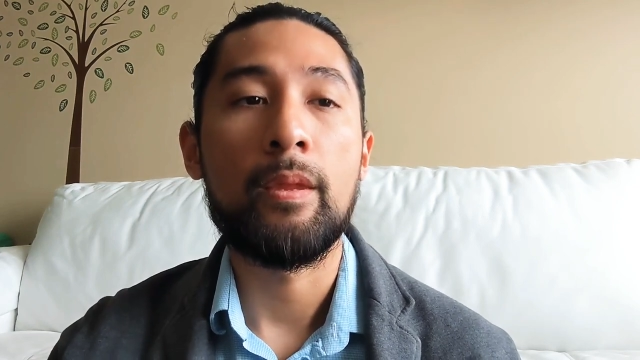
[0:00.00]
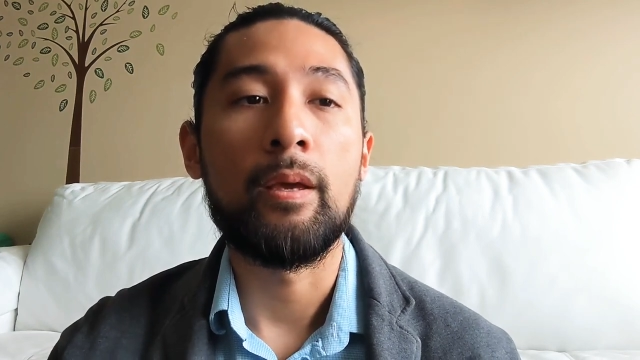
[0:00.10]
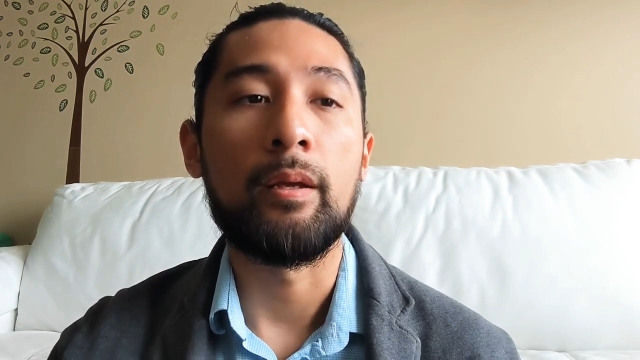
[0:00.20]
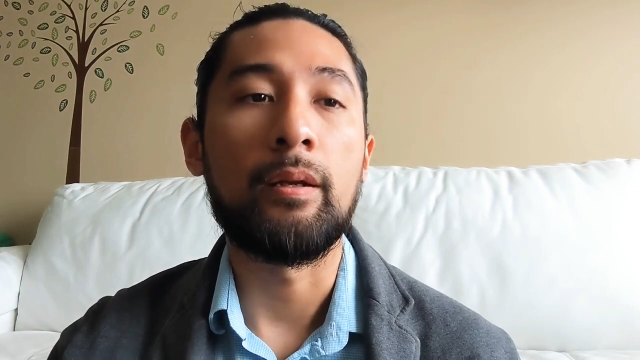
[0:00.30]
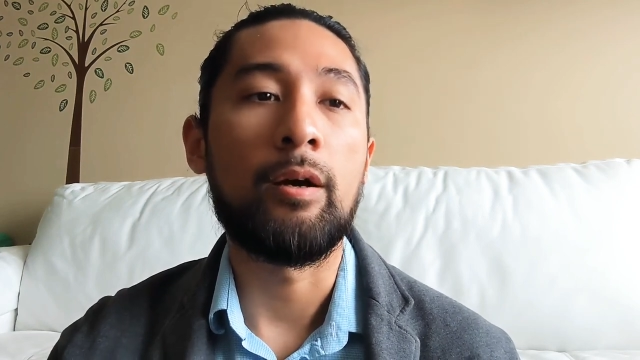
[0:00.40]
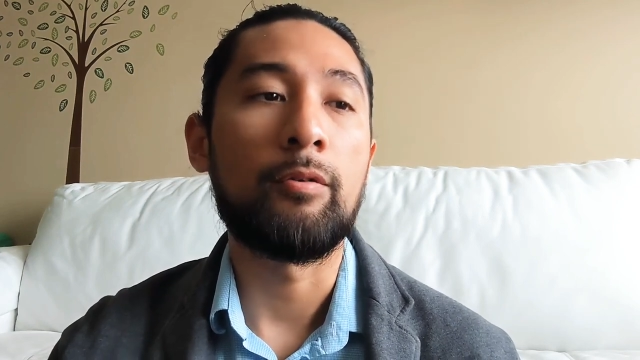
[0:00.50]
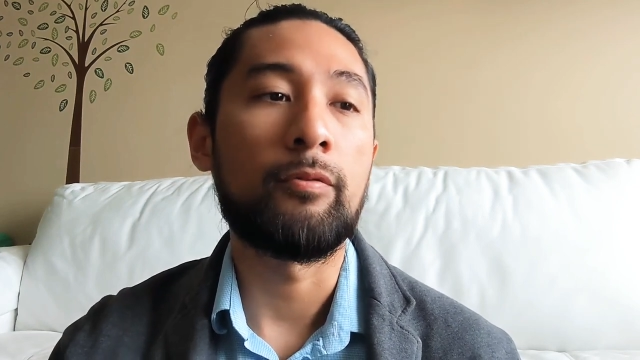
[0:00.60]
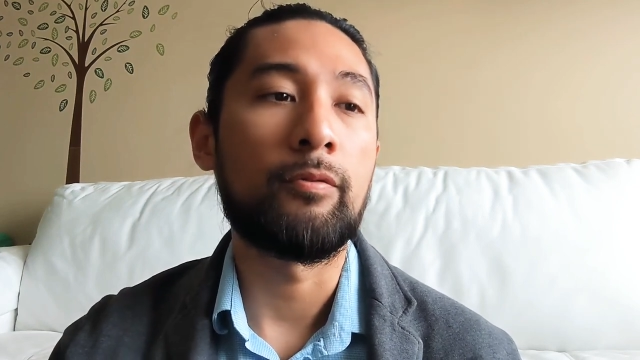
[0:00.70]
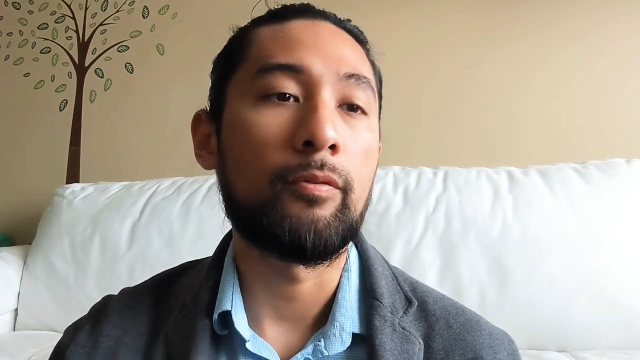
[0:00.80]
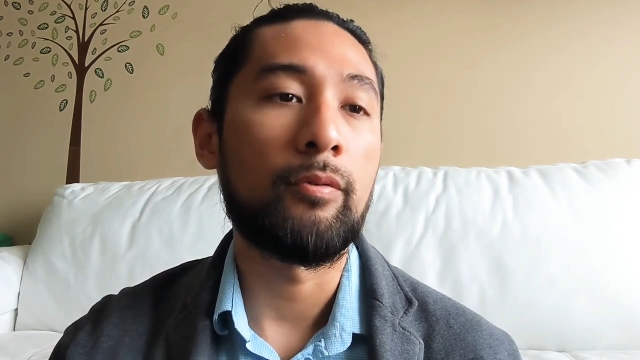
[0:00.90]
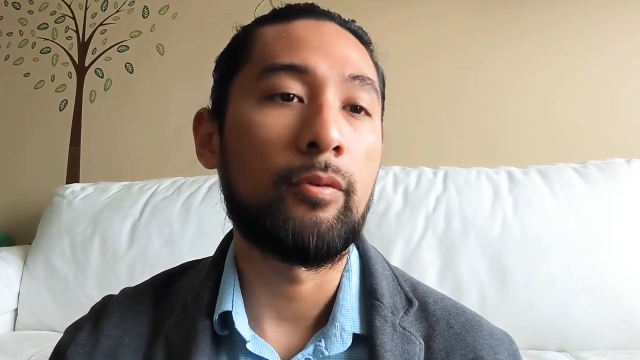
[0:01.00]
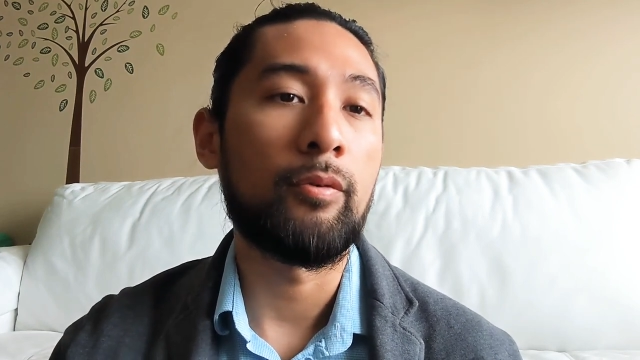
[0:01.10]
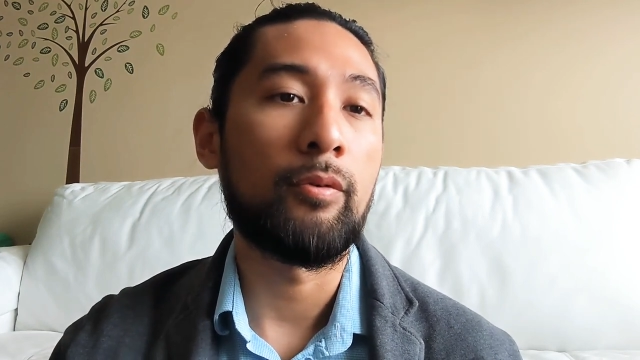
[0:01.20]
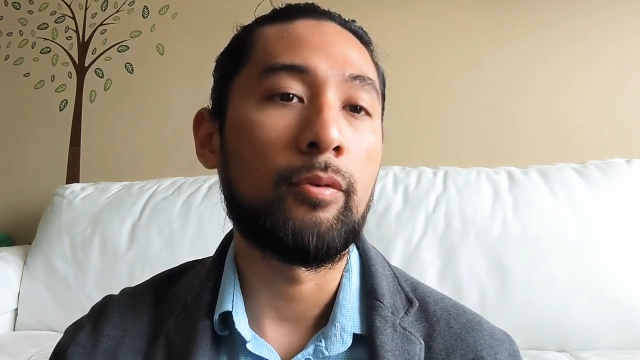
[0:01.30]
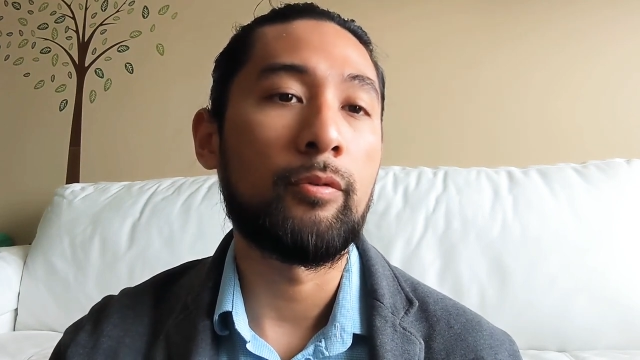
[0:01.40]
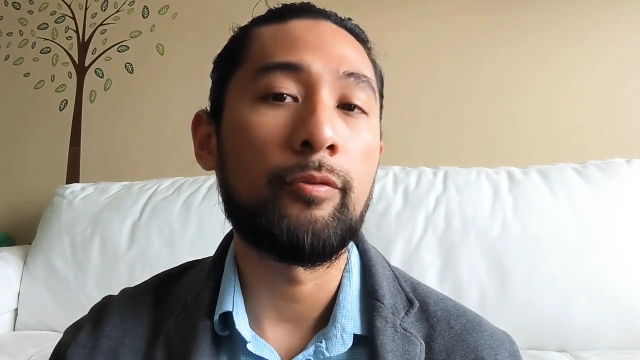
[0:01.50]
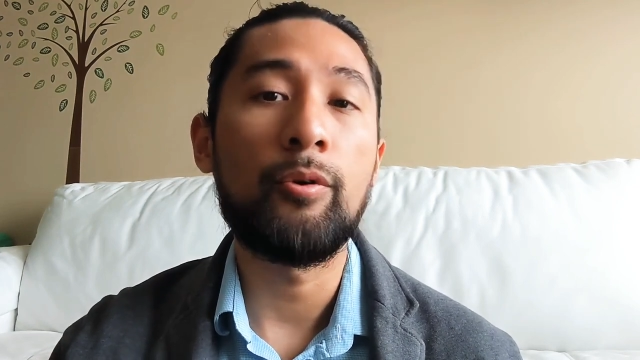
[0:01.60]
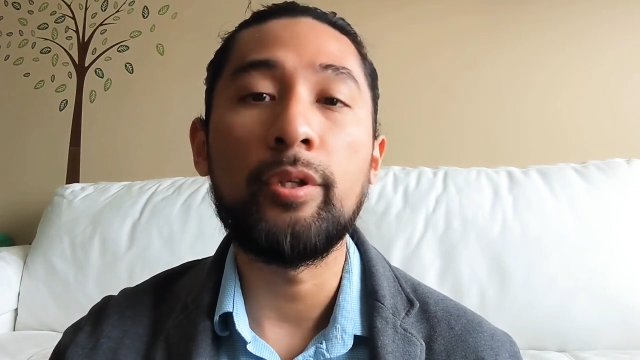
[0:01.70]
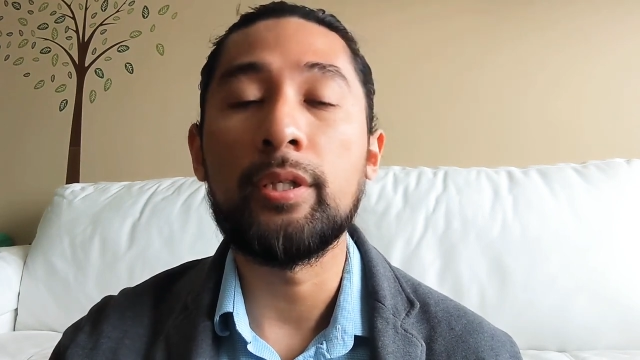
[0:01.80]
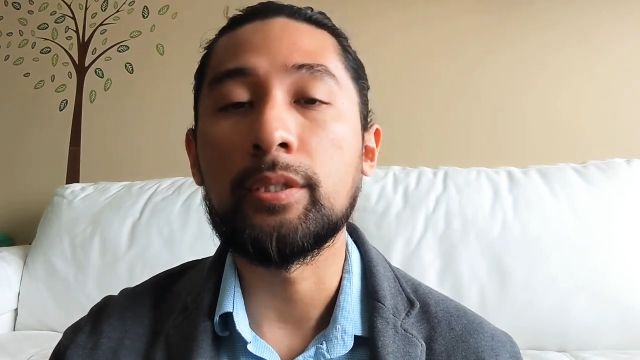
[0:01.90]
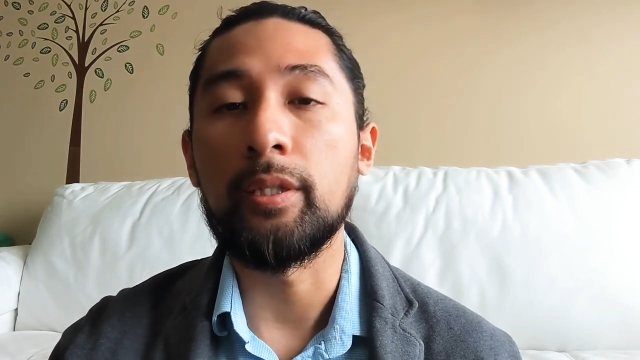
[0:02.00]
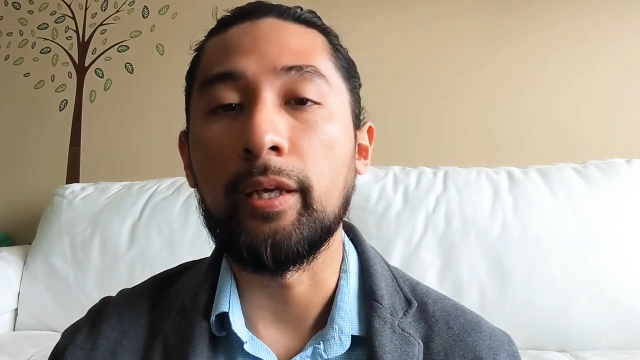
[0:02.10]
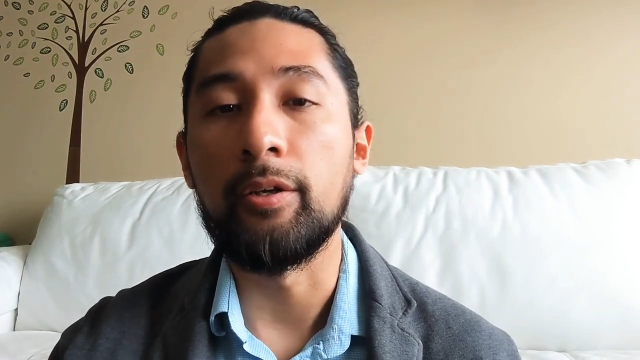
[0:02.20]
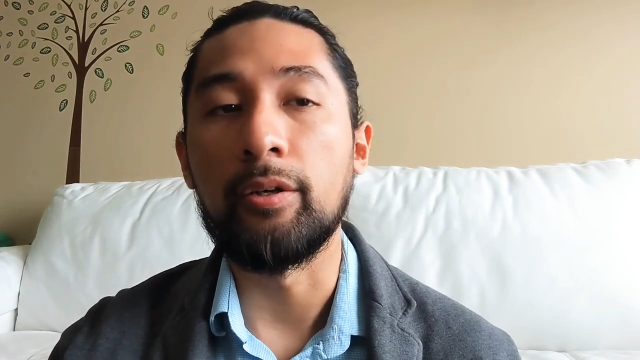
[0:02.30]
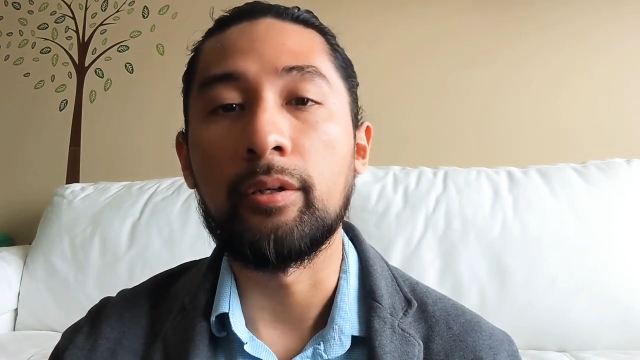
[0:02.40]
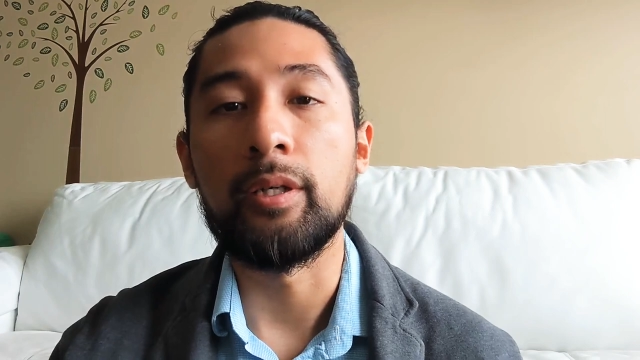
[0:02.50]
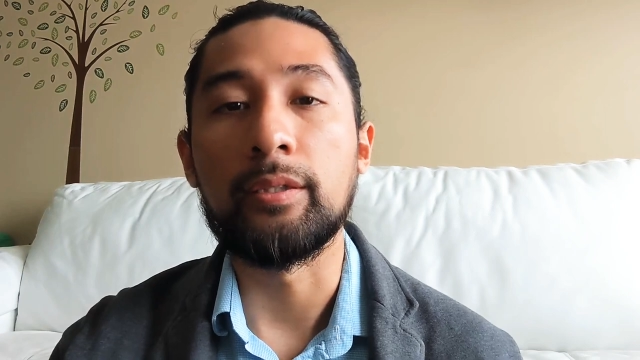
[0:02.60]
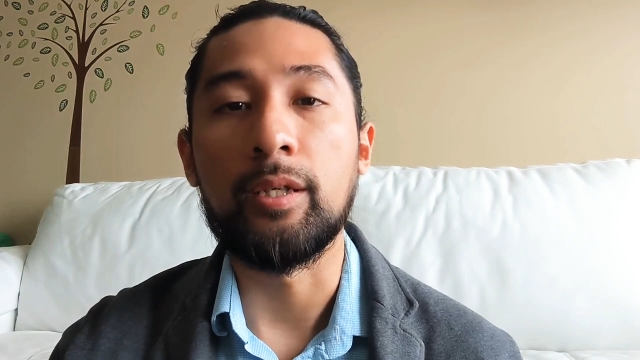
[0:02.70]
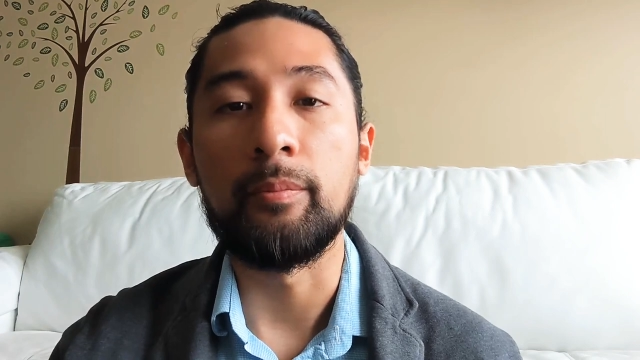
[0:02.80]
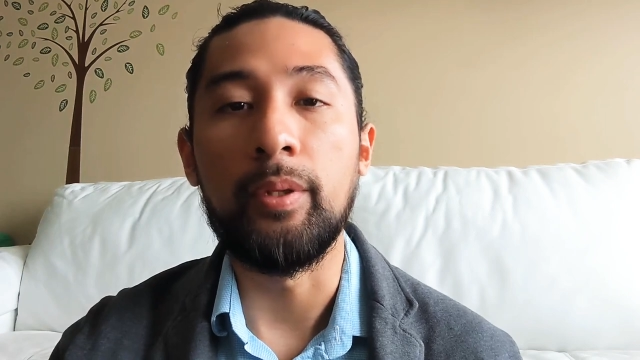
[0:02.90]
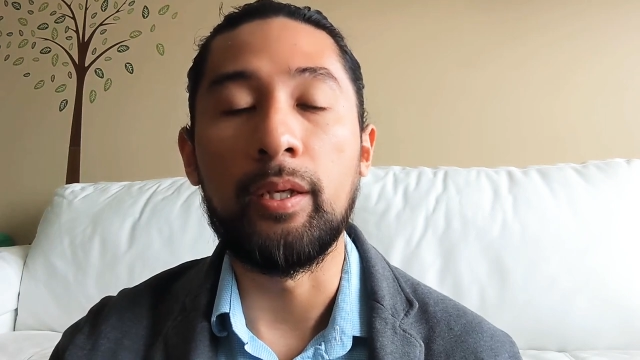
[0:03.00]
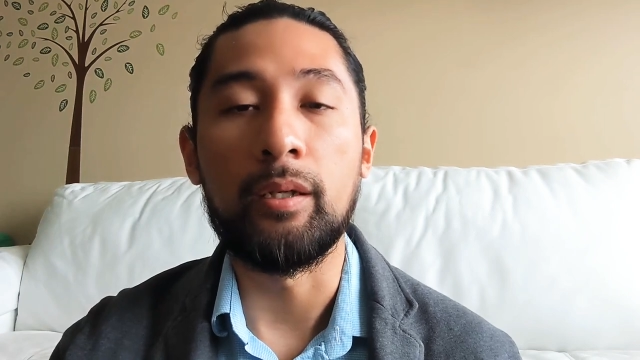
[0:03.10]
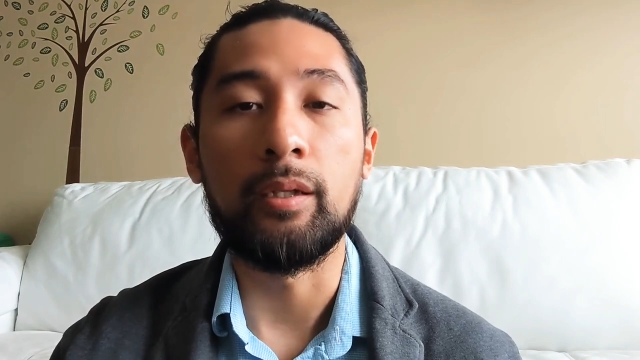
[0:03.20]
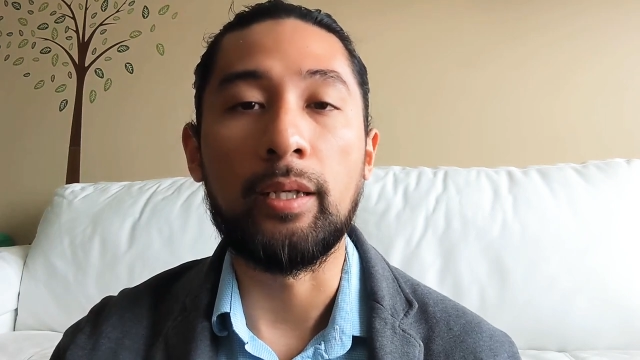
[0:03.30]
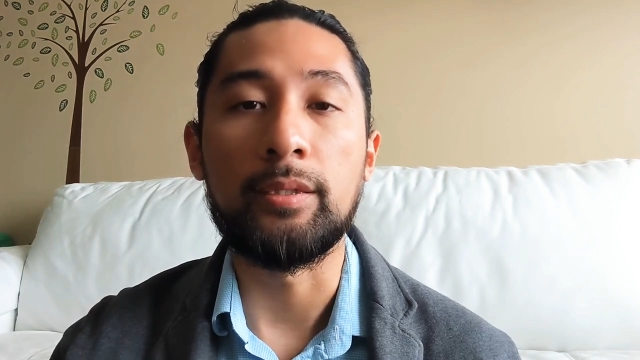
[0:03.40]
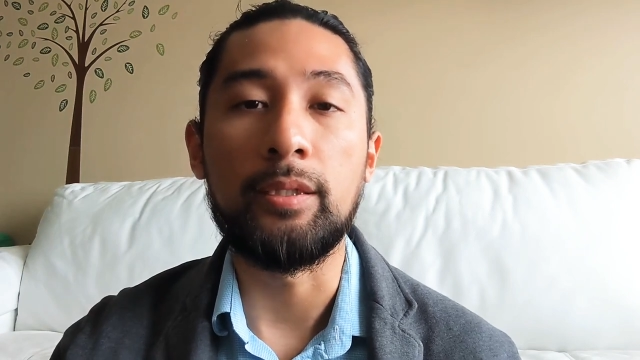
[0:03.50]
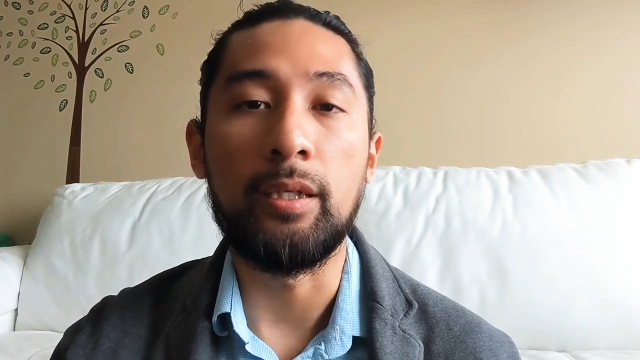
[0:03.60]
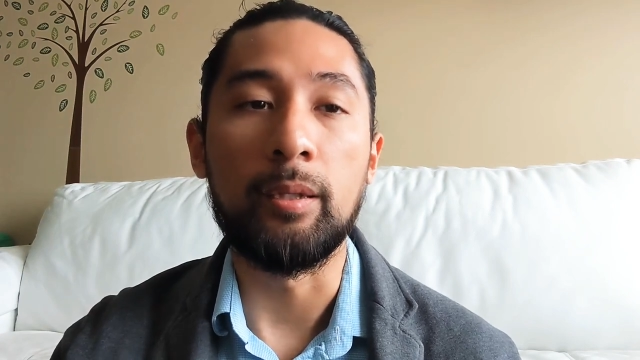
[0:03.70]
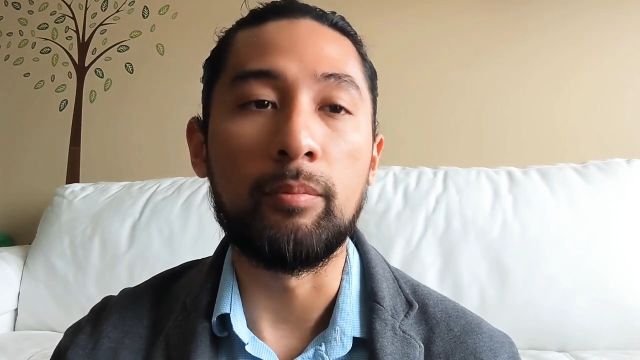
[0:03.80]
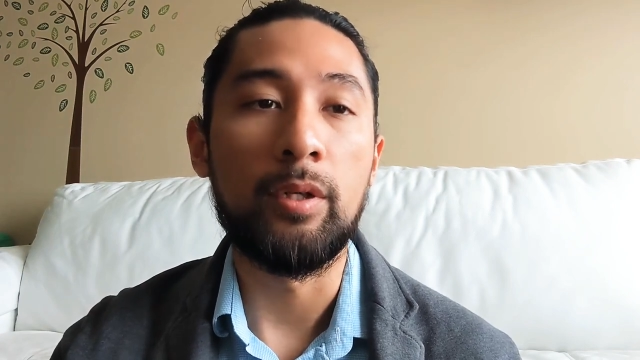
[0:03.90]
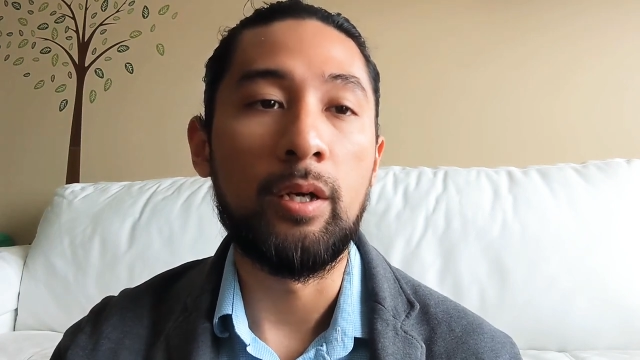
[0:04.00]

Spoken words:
And now, 4 years later in Tarbiyah, I see him